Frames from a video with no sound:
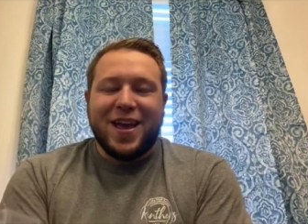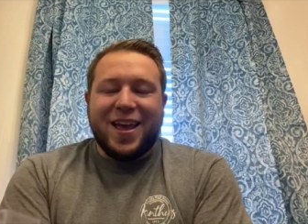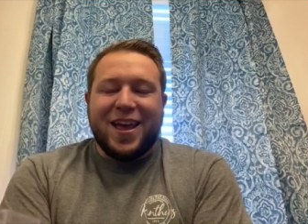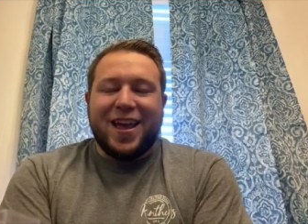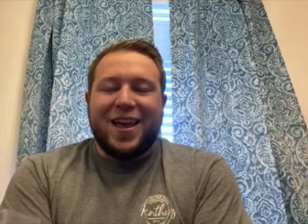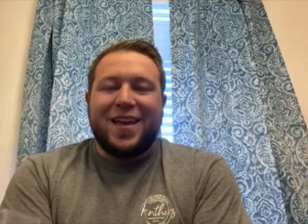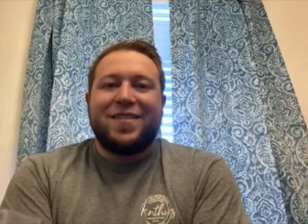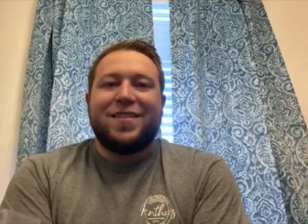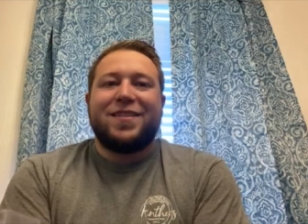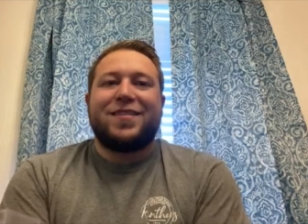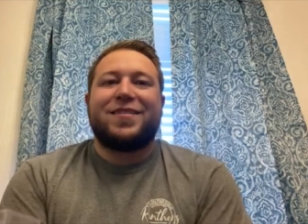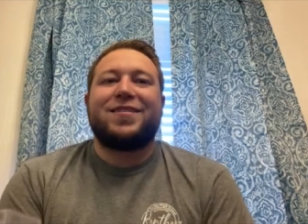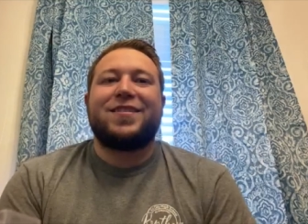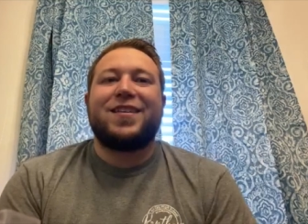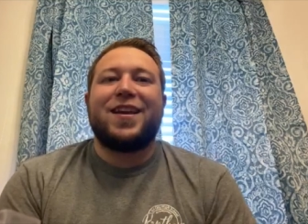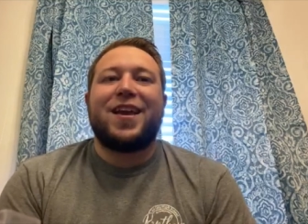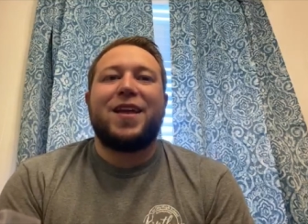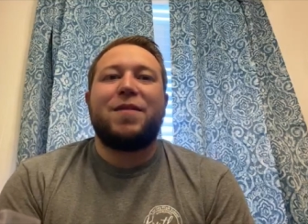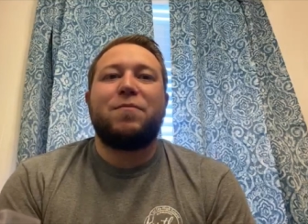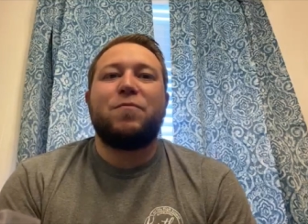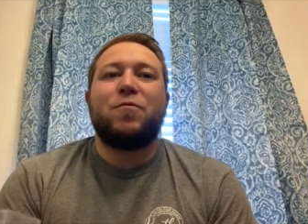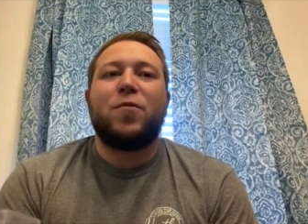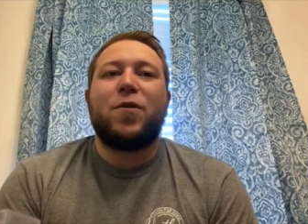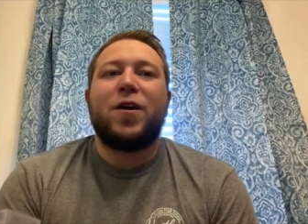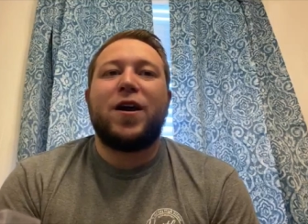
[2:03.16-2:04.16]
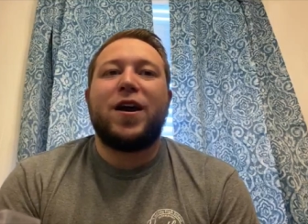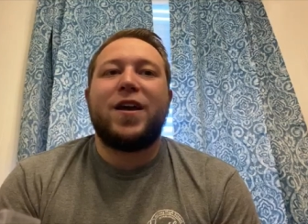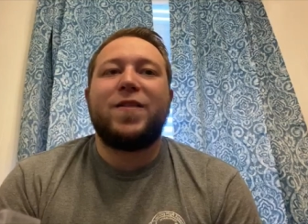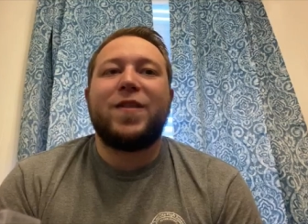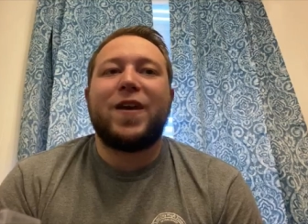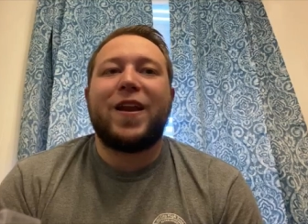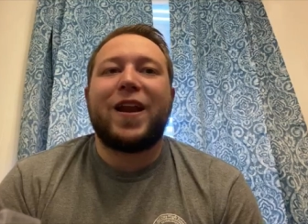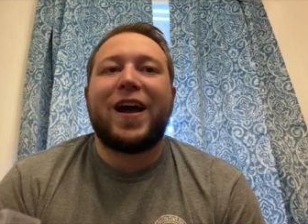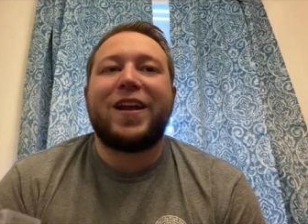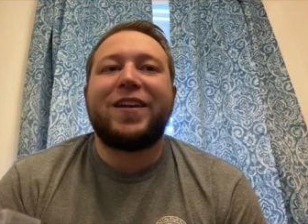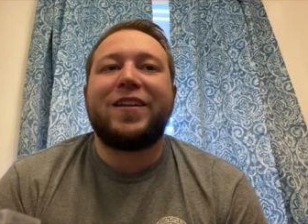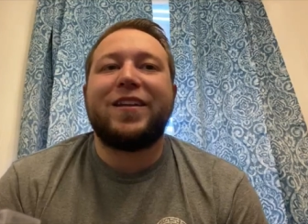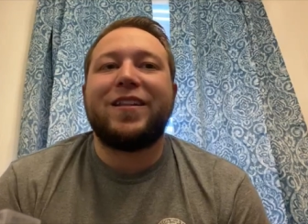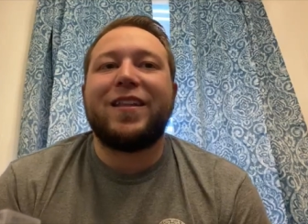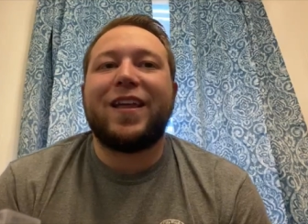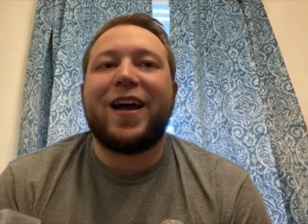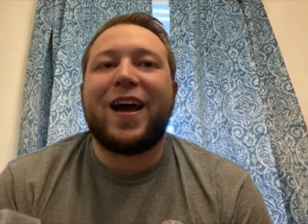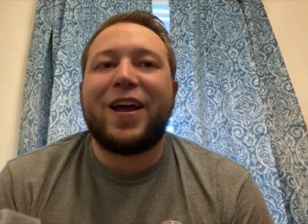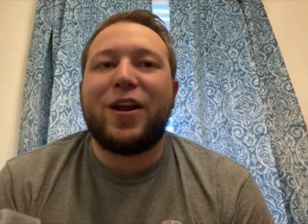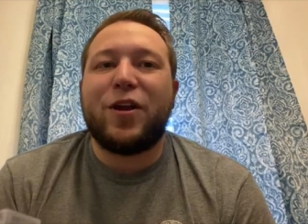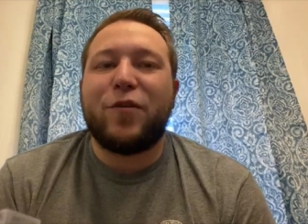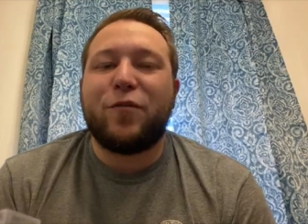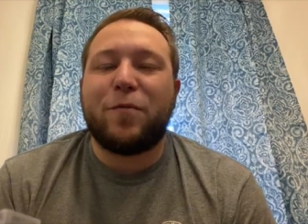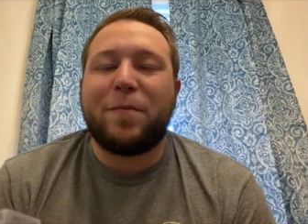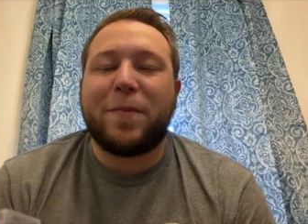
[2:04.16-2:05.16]
In the same way that I
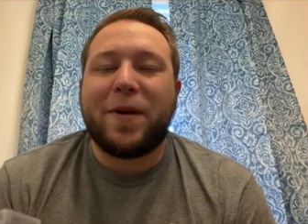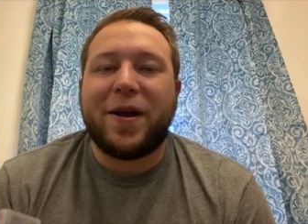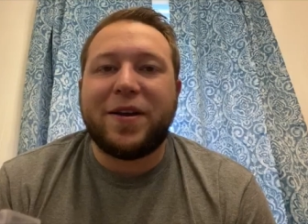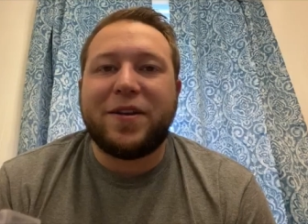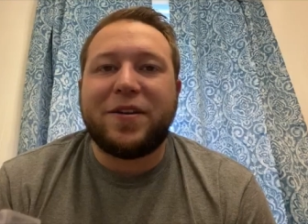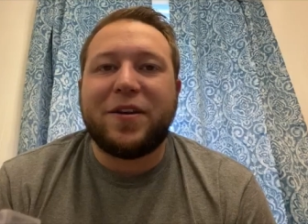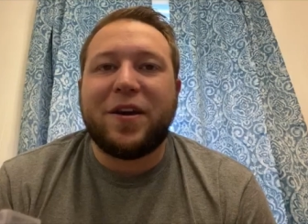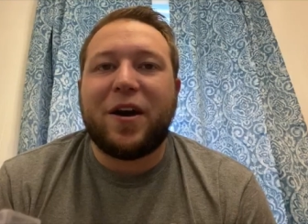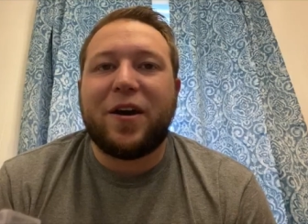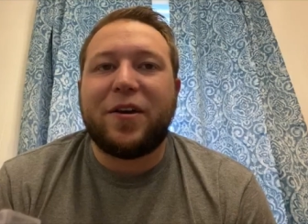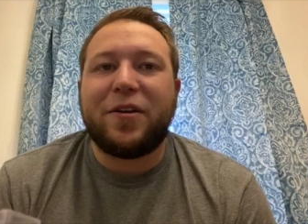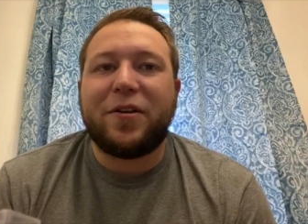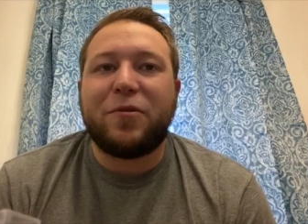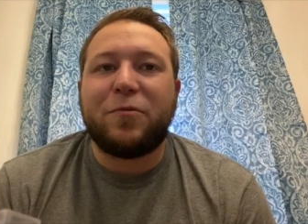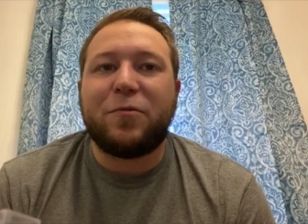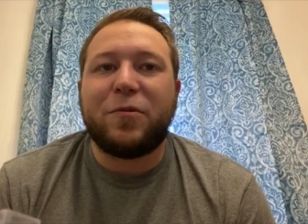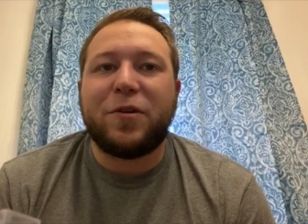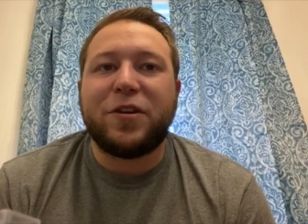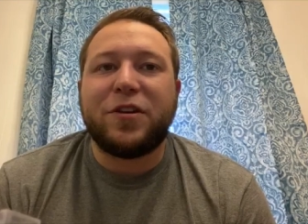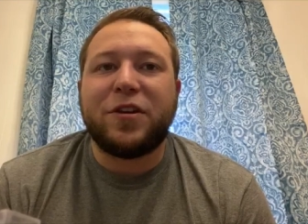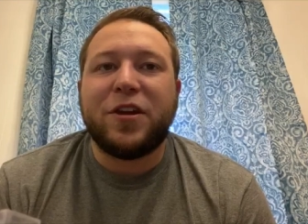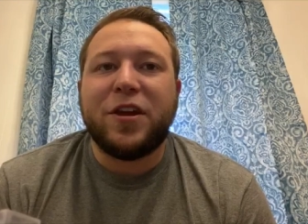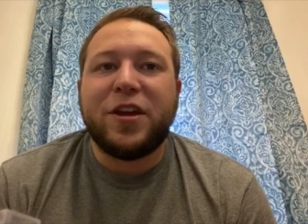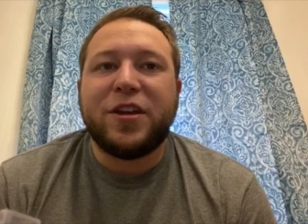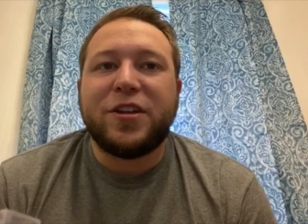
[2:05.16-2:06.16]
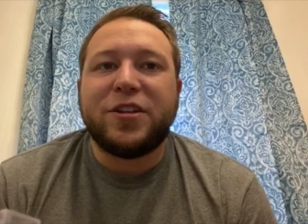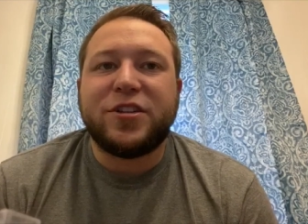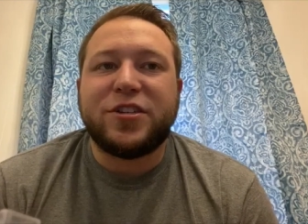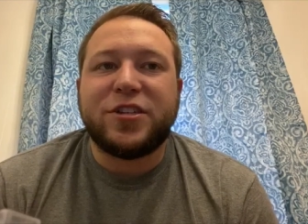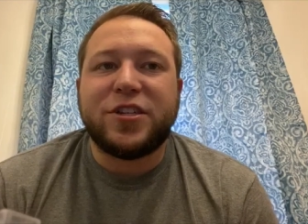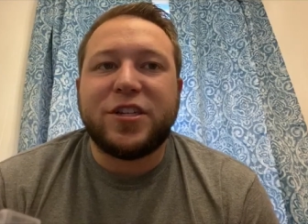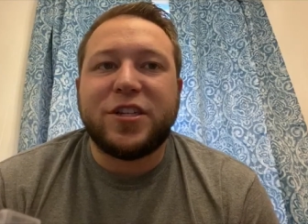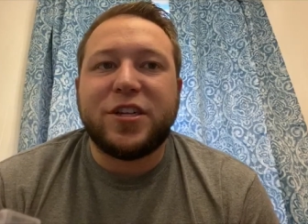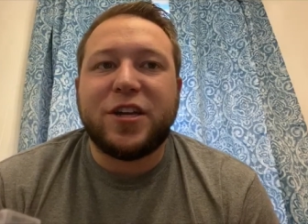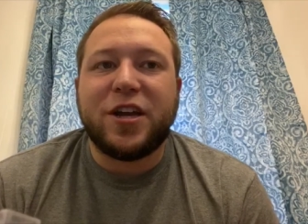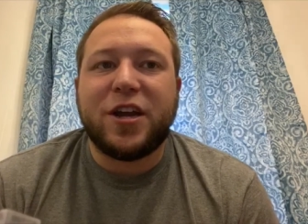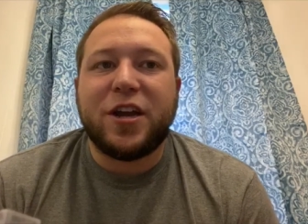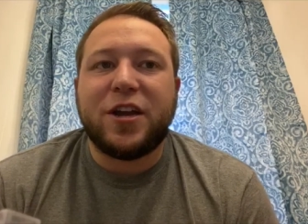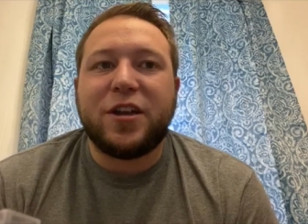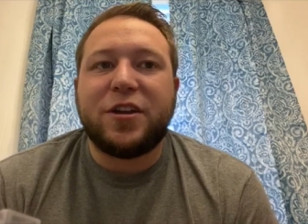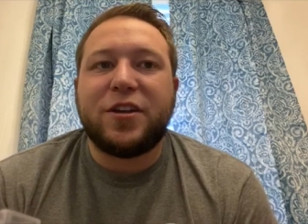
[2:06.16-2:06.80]
delight over my daughter when she uh,